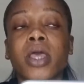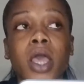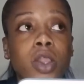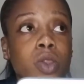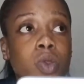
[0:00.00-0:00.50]

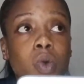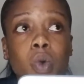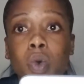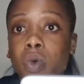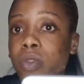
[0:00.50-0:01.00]
And so
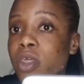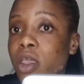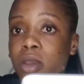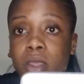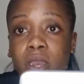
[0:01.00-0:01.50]

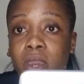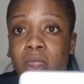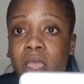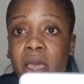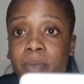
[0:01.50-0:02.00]
then it
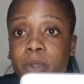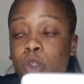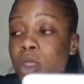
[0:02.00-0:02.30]
didn't happen.